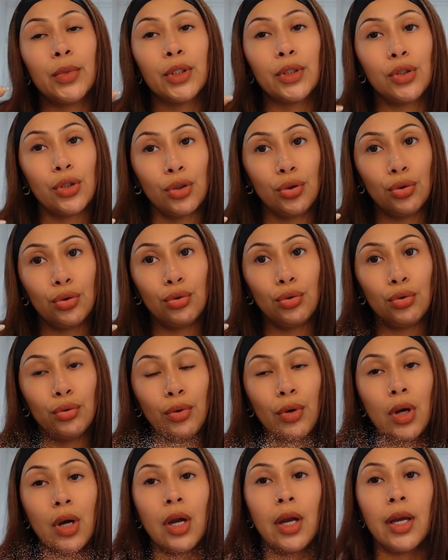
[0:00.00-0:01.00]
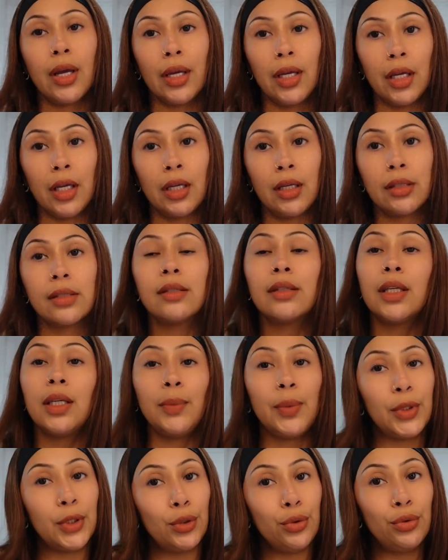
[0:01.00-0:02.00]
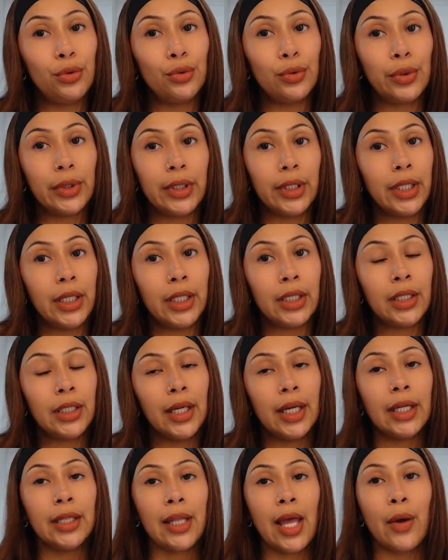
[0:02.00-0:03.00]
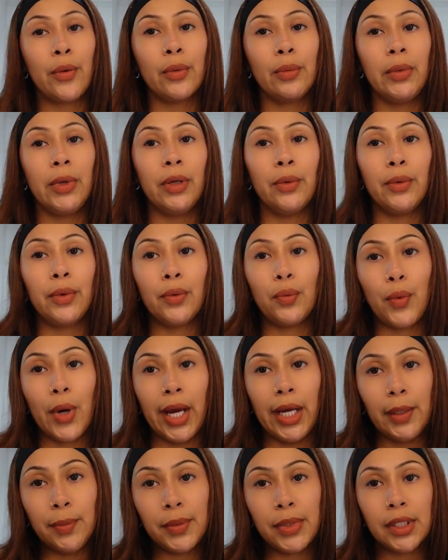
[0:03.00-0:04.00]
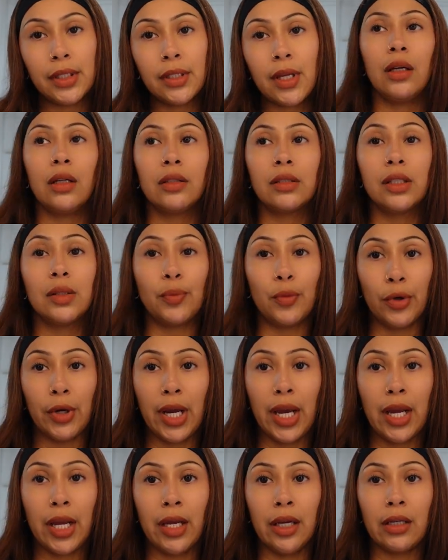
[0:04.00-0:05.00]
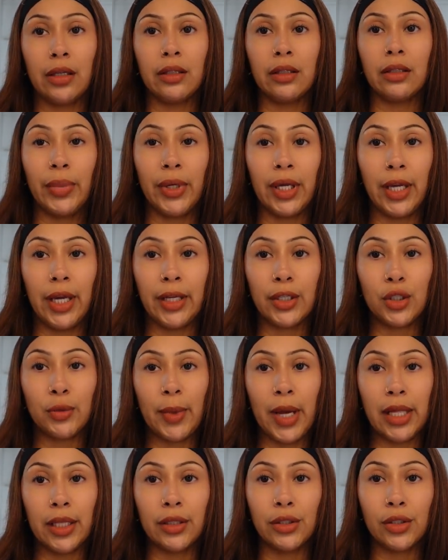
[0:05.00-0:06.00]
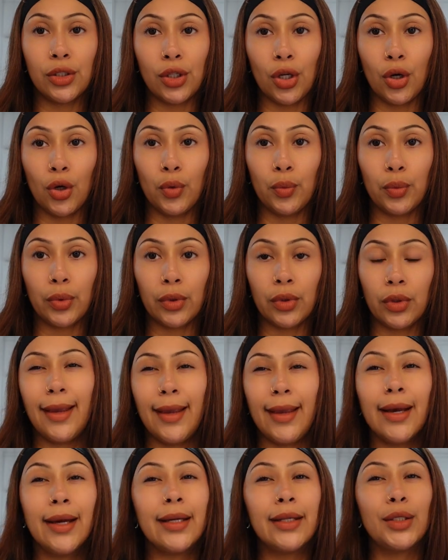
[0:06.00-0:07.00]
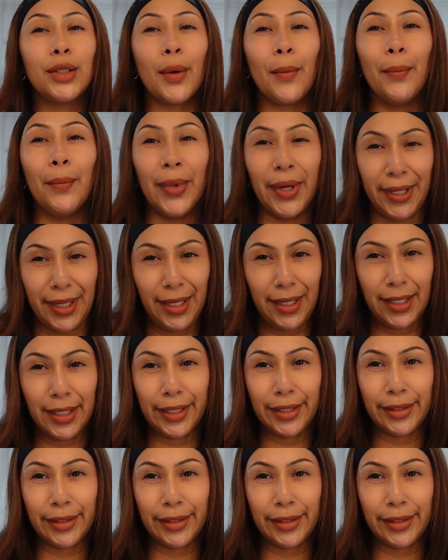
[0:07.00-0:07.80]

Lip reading: 2 is keeping the nunu clean, and that would be with wipes, spray, pH balance soap, and money.